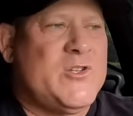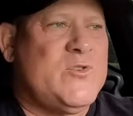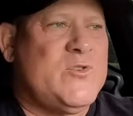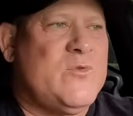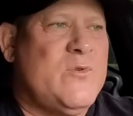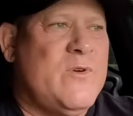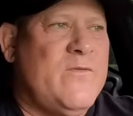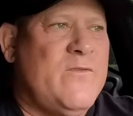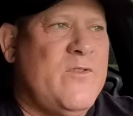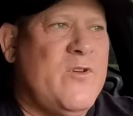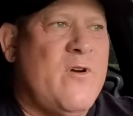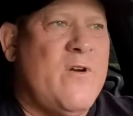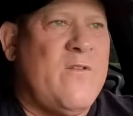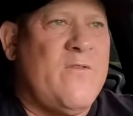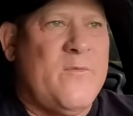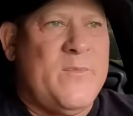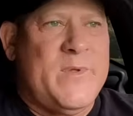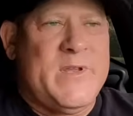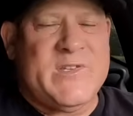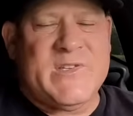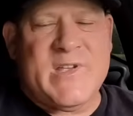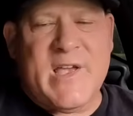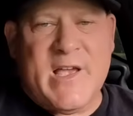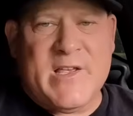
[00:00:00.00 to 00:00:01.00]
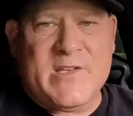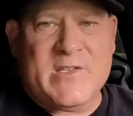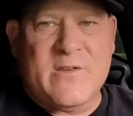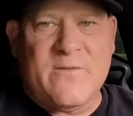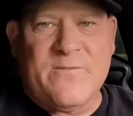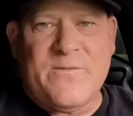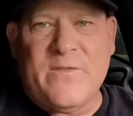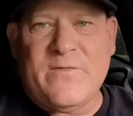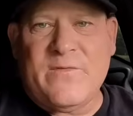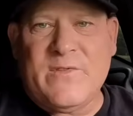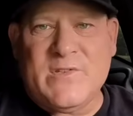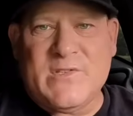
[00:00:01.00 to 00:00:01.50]
So even though everybody's
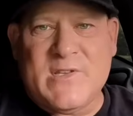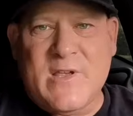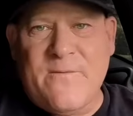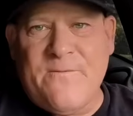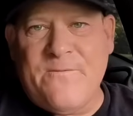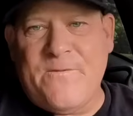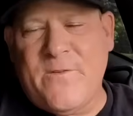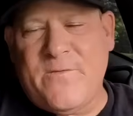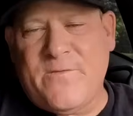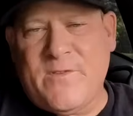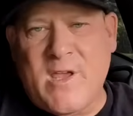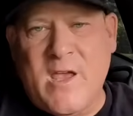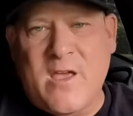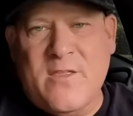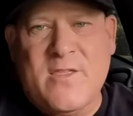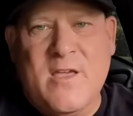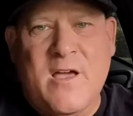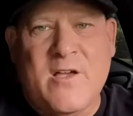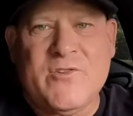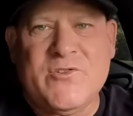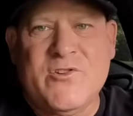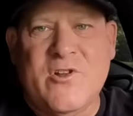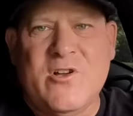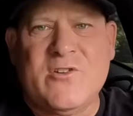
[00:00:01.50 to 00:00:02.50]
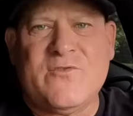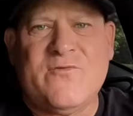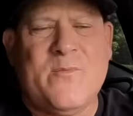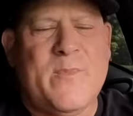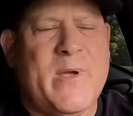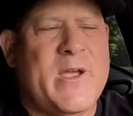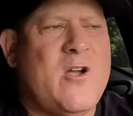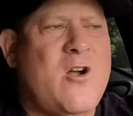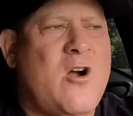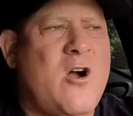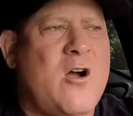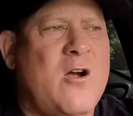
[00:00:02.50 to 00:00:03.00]
asking fifty-seven, fifty-eight thousand dollars for
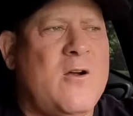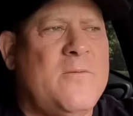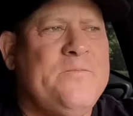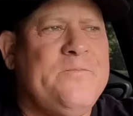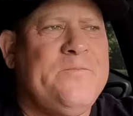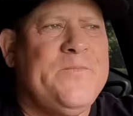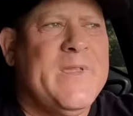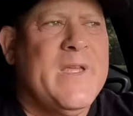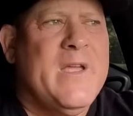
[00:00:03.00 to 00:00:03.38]
my car,